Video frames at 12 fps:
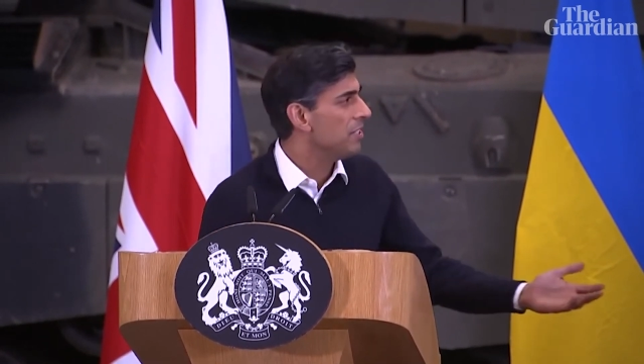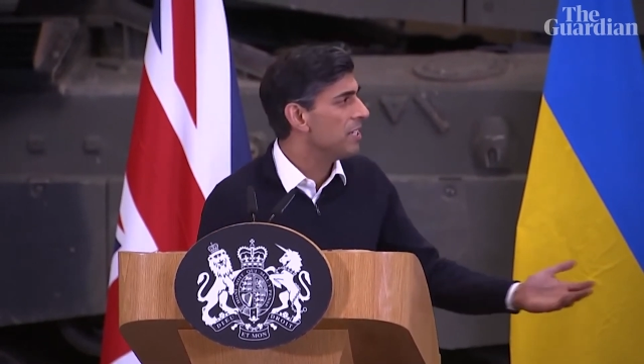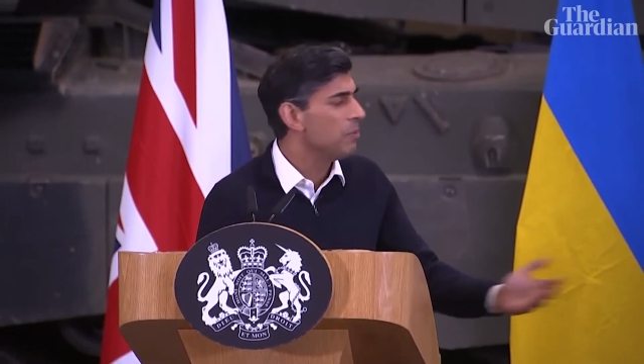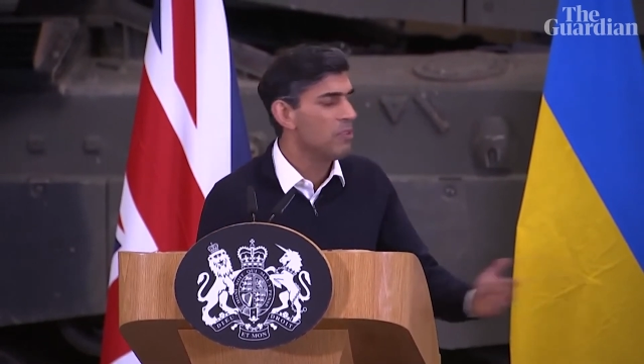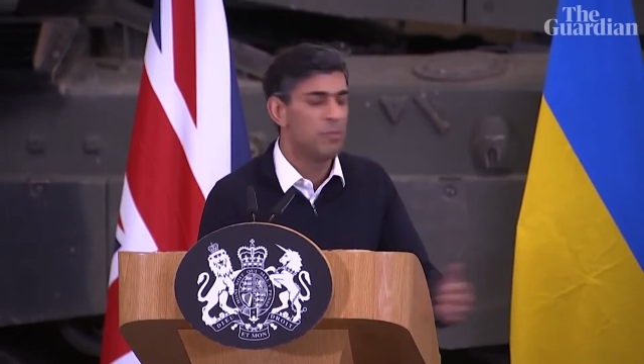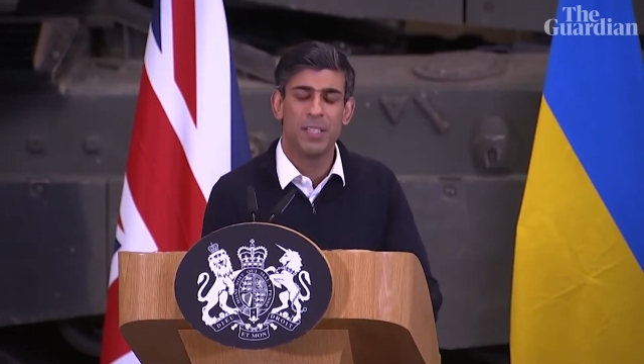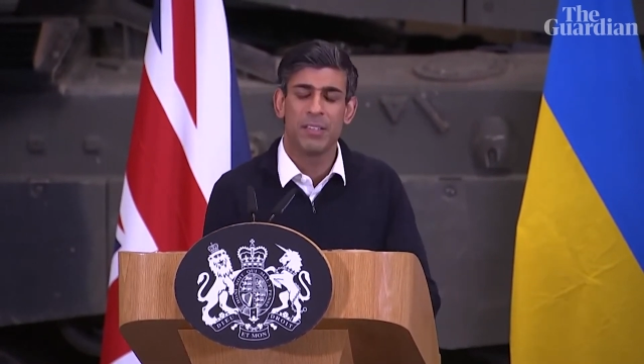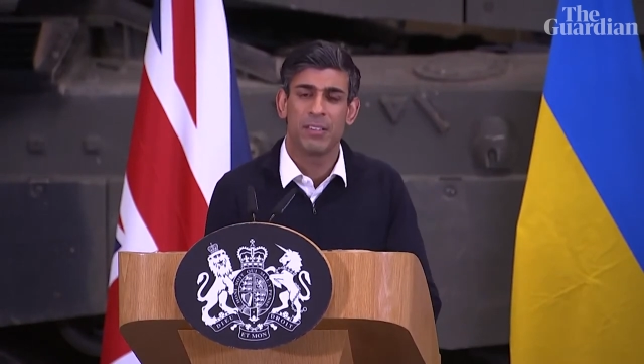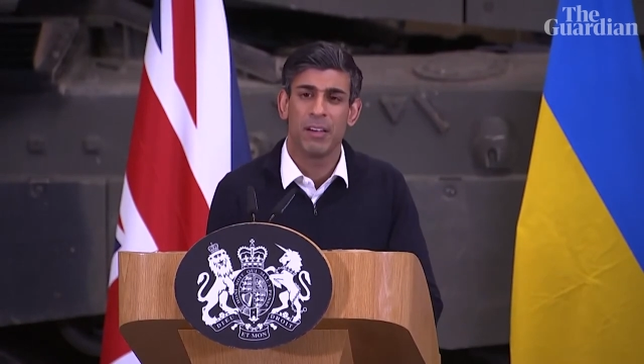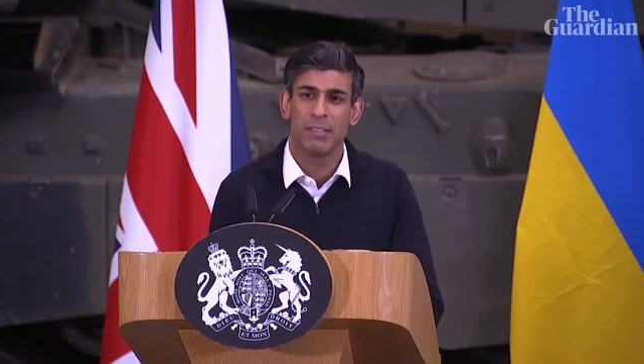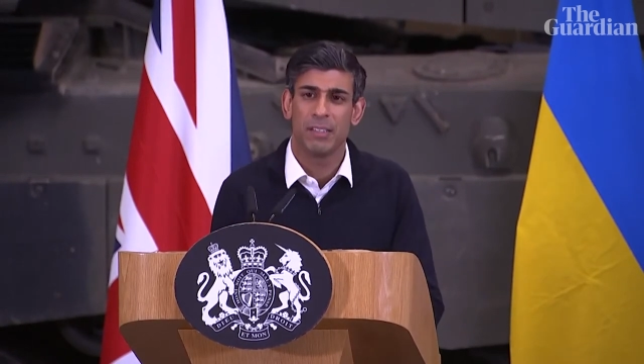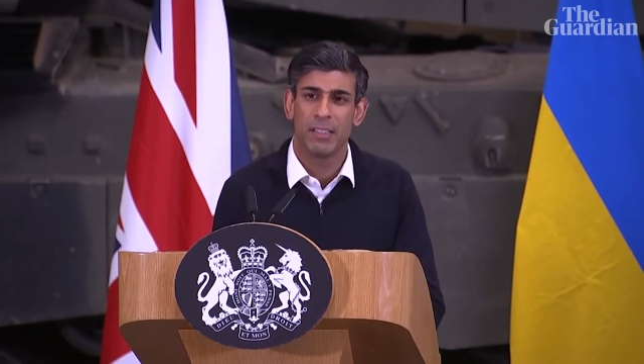Indeed, we've been
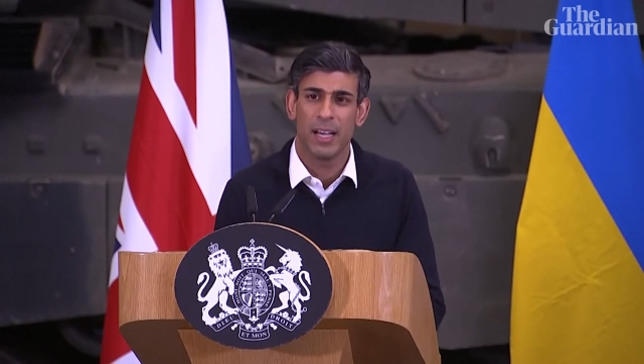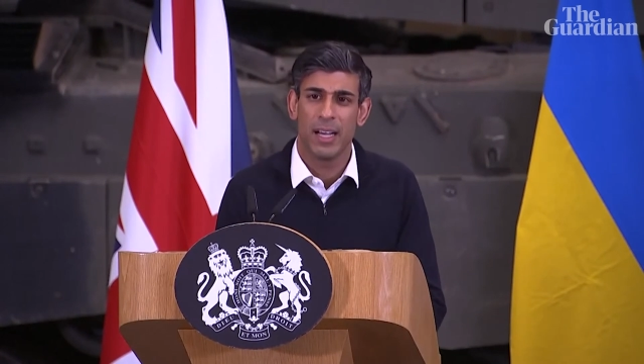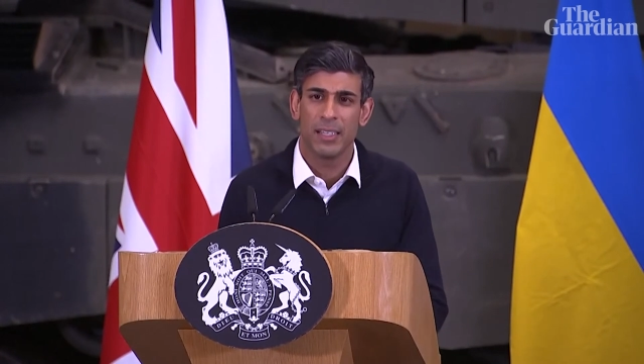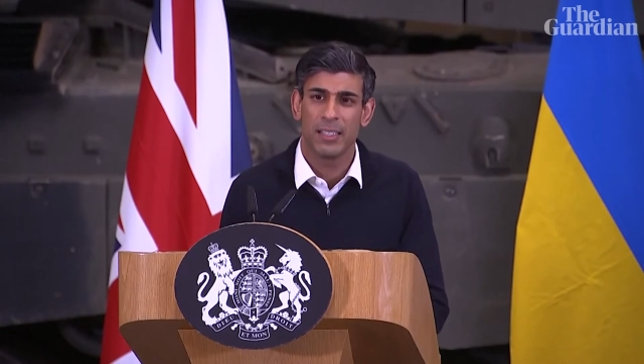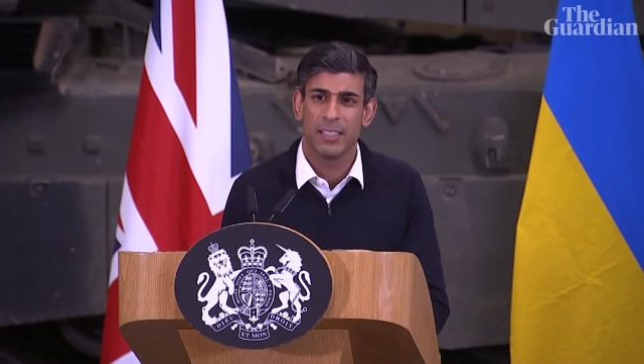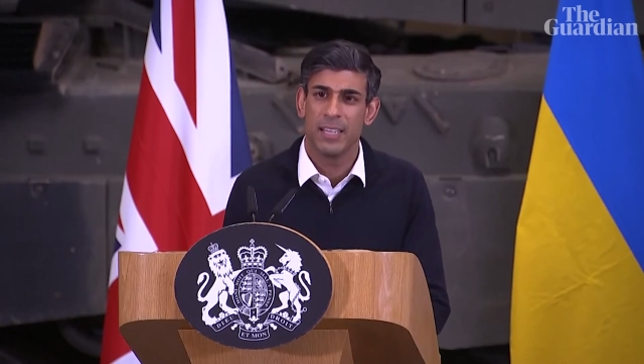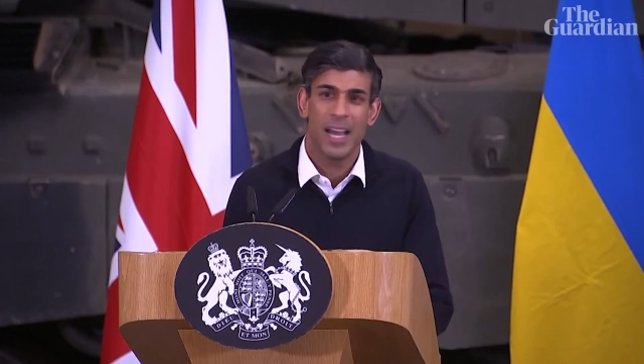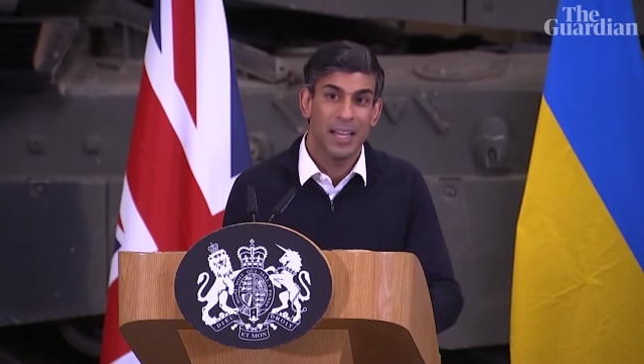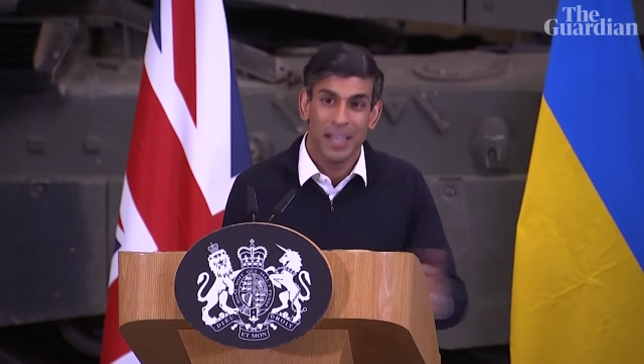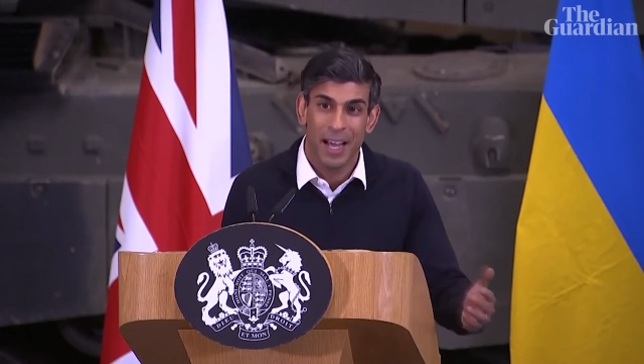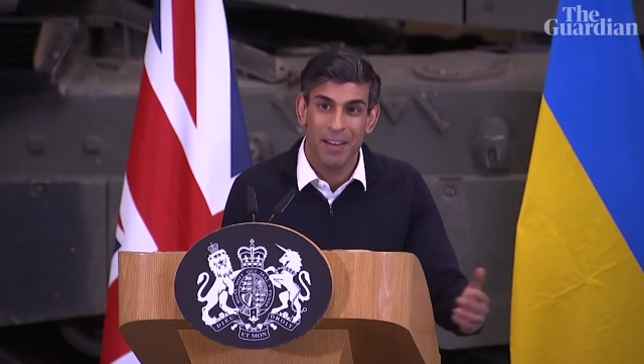discussing that today and